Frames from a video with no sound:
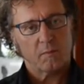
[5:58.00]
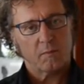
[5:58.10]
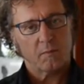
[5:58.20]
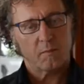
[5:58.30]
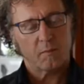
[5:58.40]

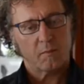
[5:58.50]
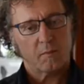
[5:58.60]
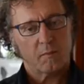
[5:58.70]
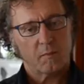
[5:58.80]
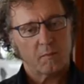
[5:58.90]

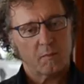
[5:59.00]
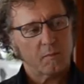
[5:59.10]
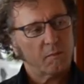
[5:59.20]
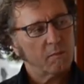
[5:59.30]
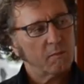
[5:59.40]

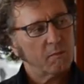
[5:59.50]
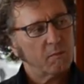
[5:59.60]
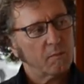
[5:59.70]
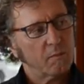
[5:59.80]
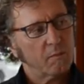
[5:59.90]

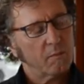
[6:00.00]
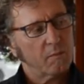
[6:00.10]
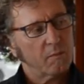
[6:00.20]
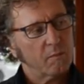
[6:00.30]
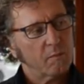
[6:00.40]

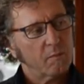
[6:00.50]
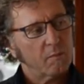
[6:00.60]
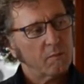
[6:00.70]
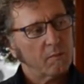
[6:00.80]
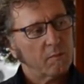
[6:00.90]

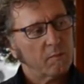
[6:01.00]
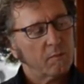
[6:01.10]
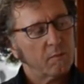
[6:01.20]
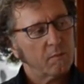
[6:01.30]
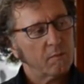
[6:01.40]

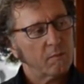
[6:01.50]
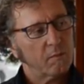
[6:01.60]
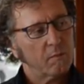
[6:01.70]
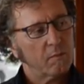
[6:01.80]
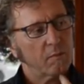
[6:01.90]

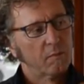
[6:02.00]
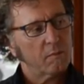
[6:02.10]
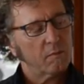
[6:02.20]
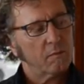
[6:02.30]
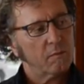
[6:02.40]

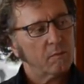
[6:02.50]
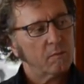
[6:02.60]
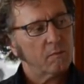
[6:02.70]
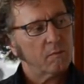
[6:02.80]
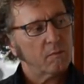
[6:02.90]
No words are spoken by the person on screen.